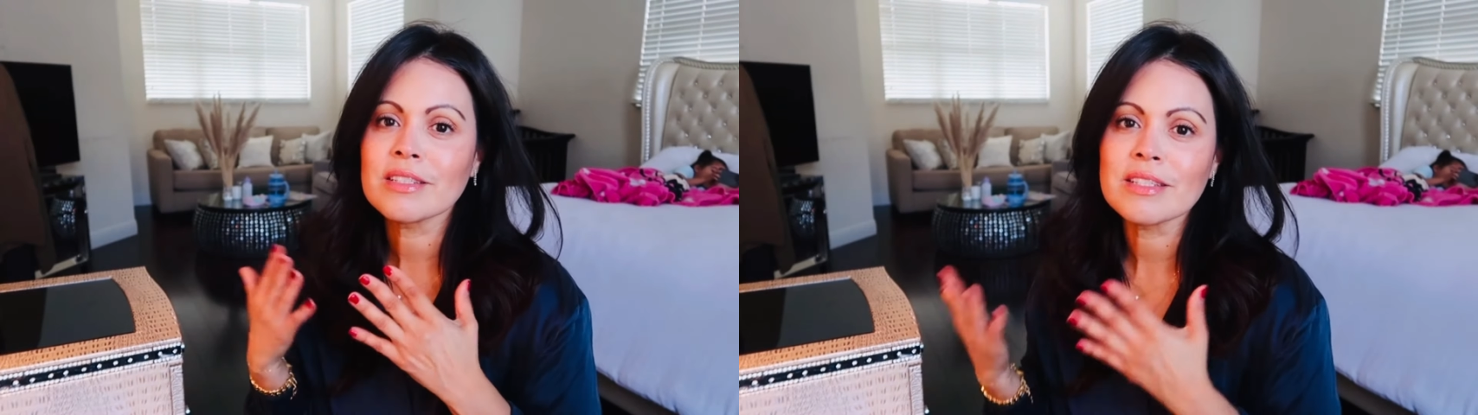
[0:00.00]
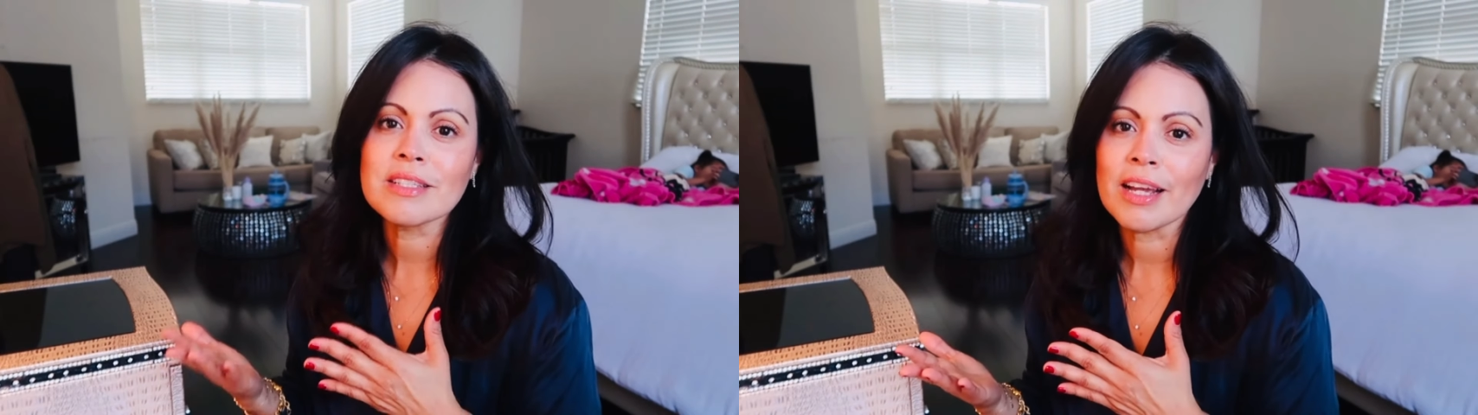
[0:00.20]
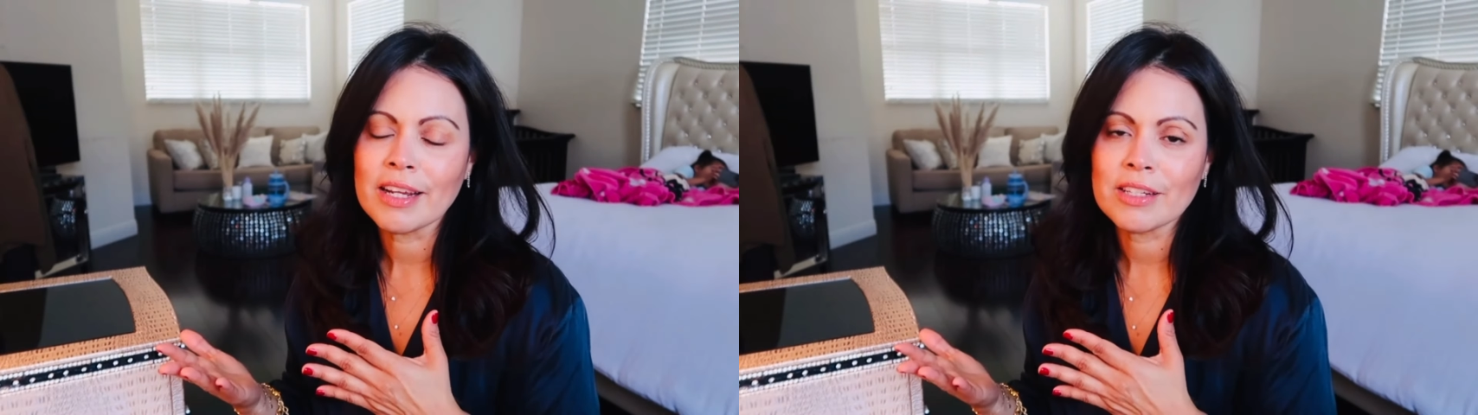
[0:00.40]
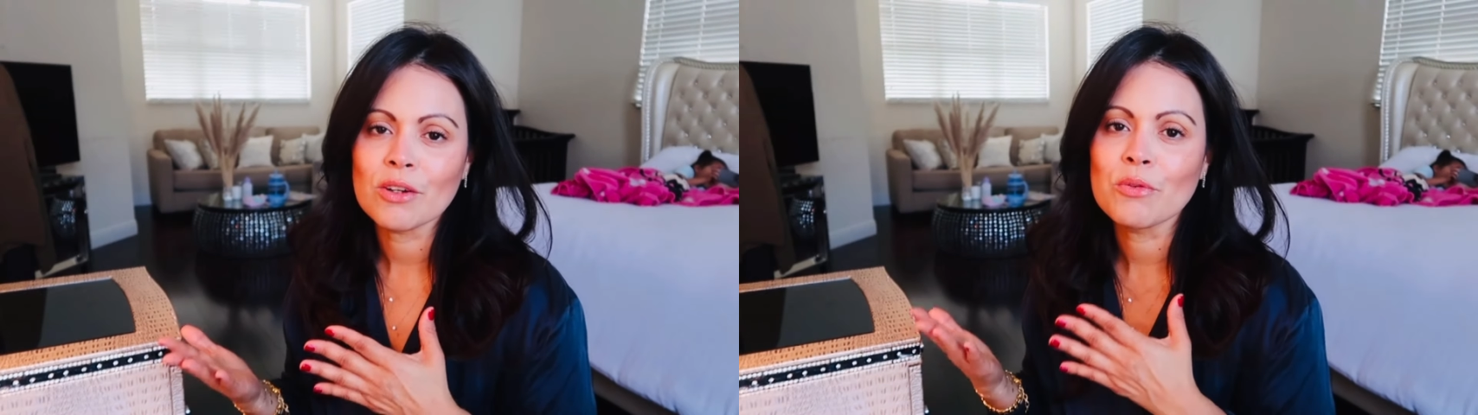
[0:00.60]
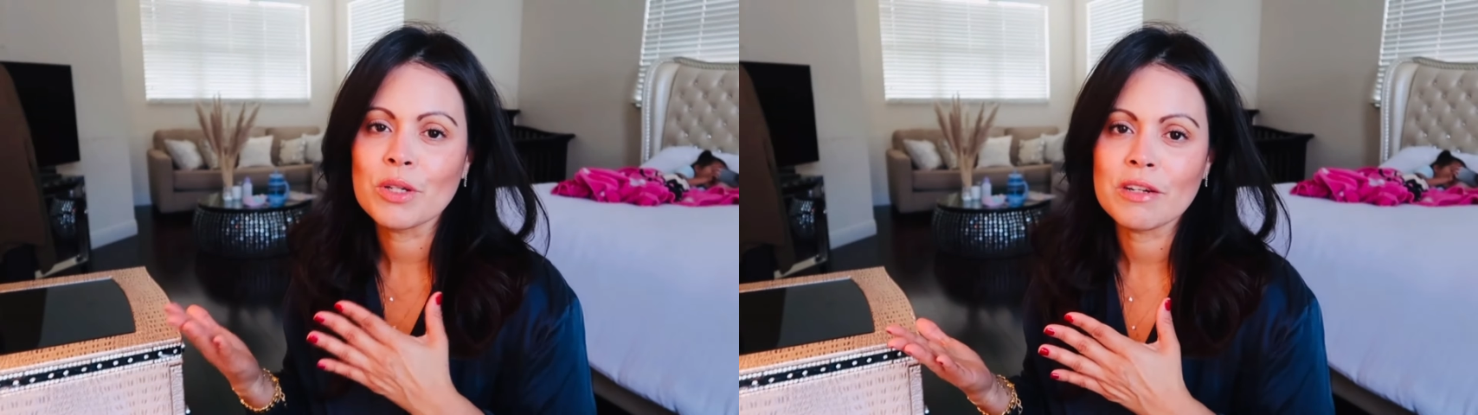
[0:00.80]
design
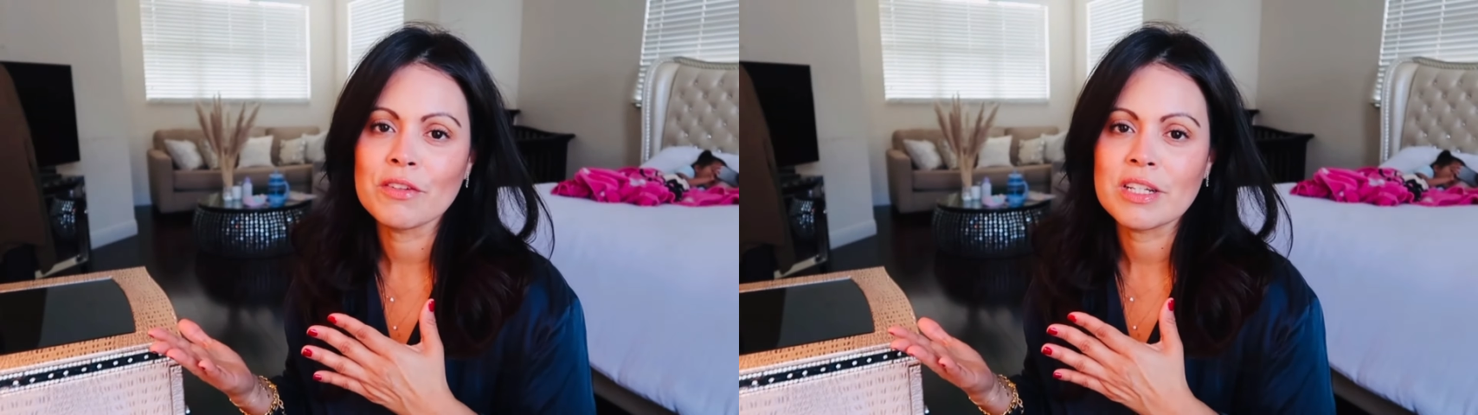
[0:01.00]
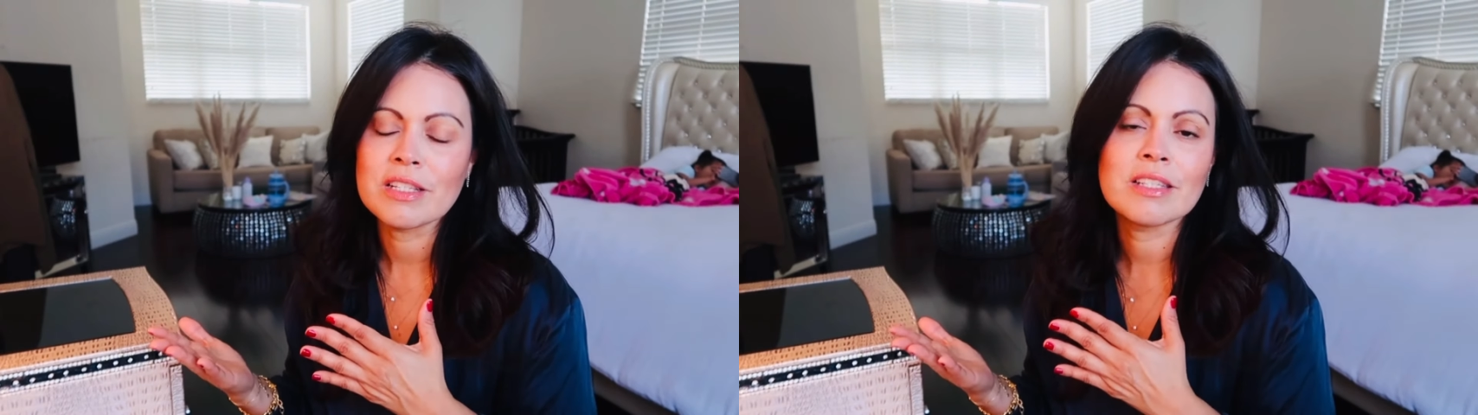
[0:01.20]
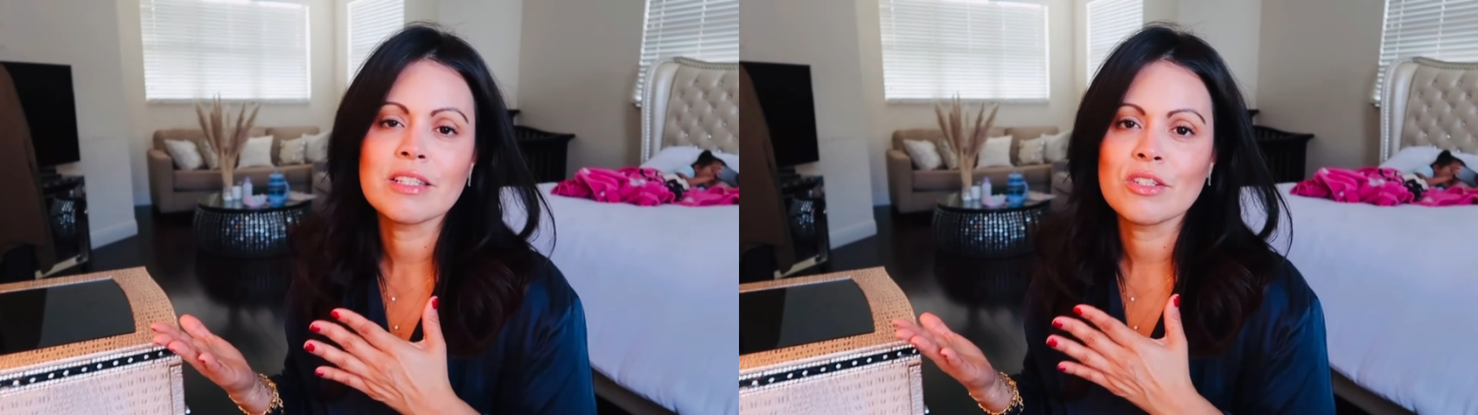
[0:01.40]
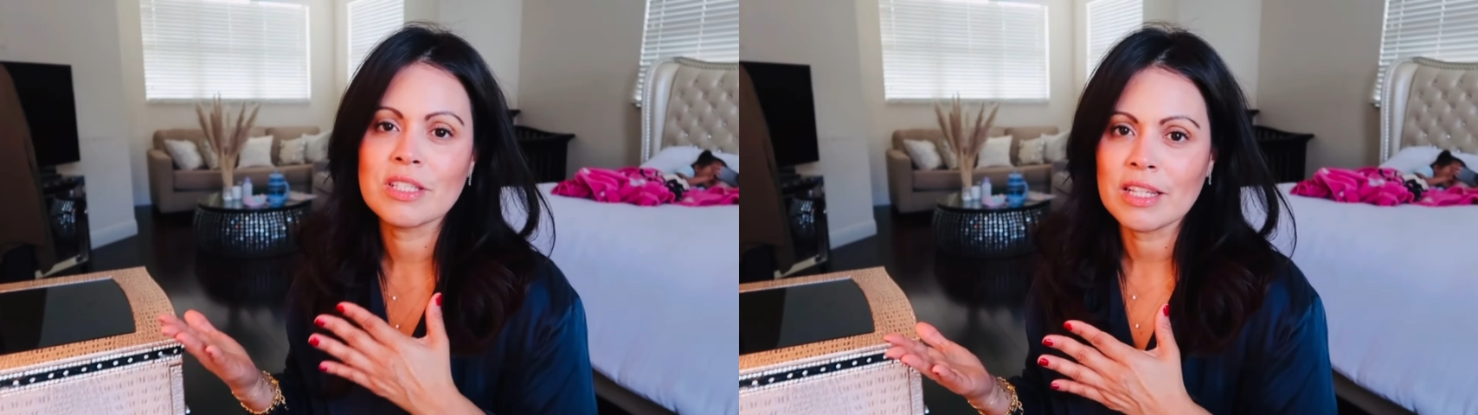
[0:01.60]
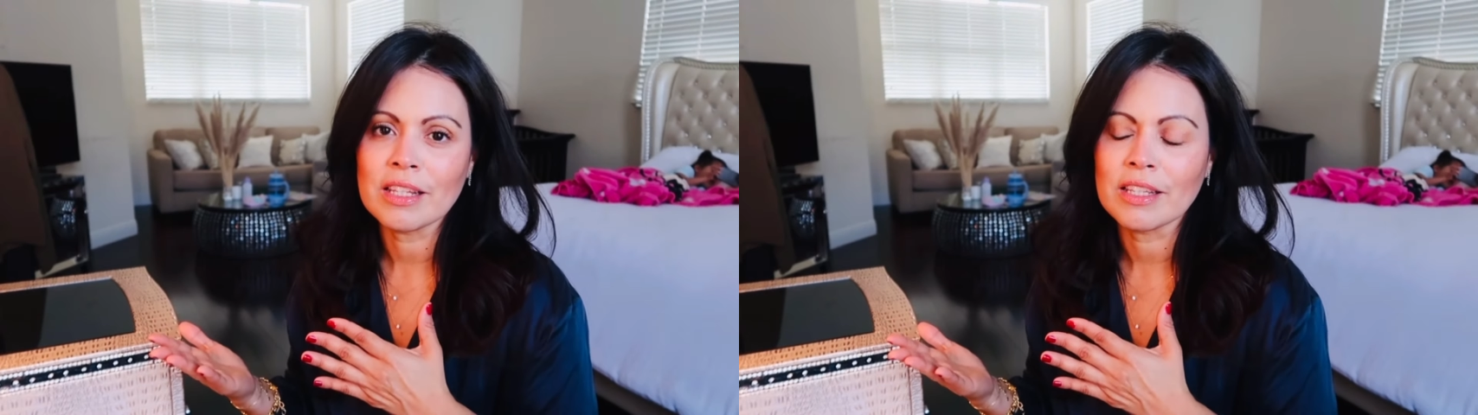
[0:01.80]
of whatever it is that they're
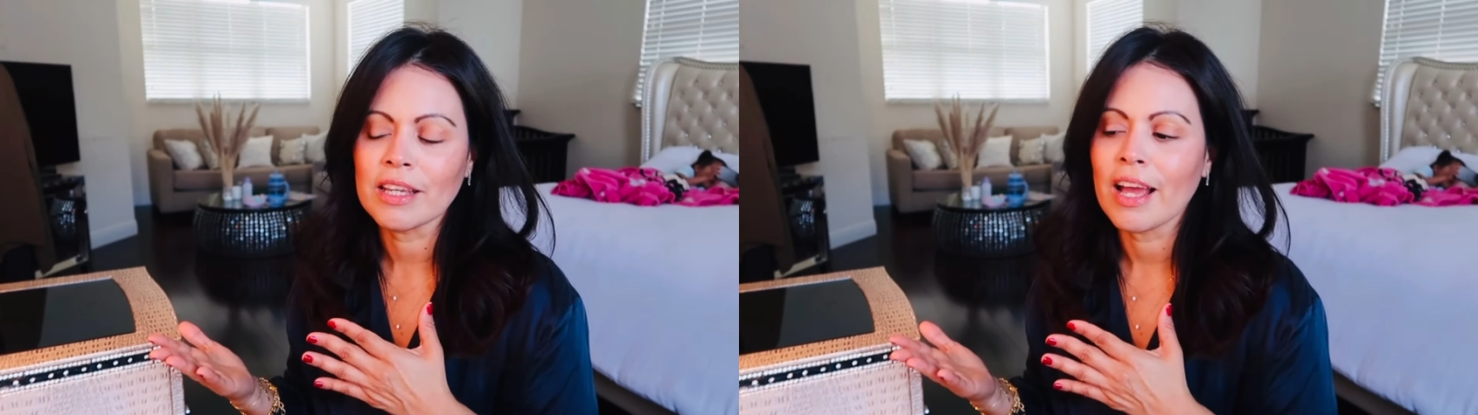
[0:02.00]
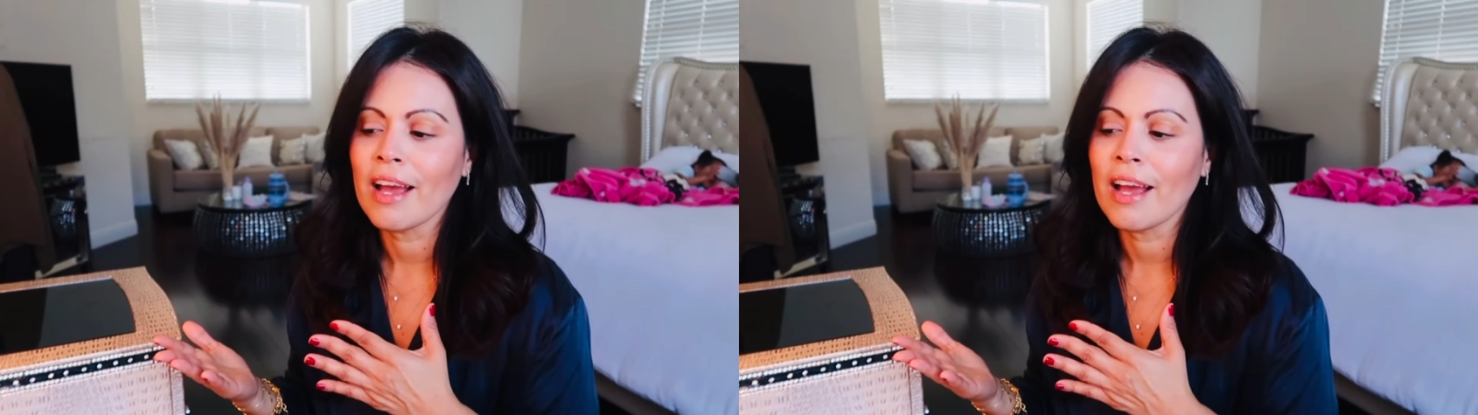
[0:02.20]
selling.